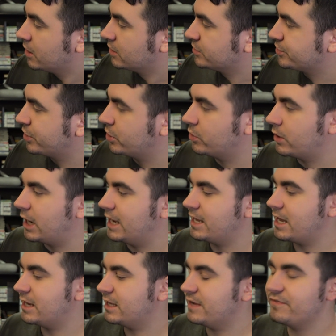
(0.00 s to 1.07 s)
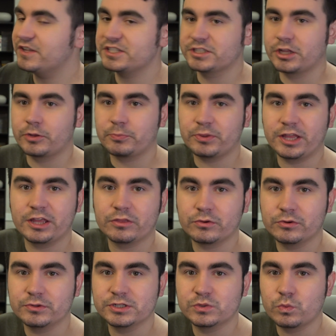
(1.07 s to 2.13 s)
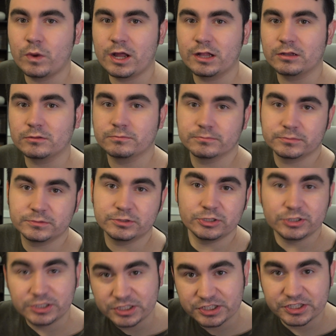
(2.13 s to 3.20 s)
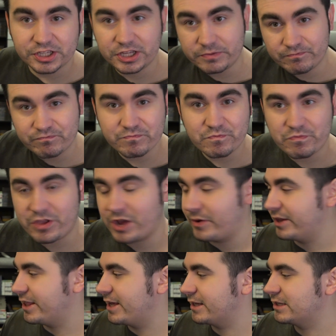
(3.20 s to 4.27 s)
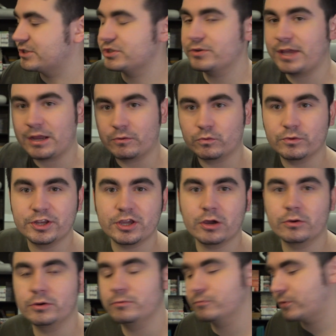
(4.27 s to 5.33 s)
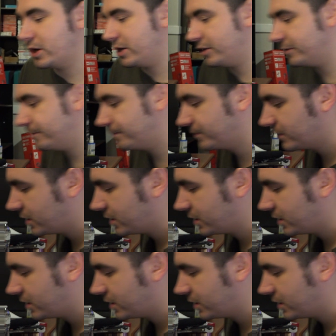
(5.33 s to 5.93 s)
So I gotta give this another playthrough as well to see how I like it. So yeah, Recoded right here.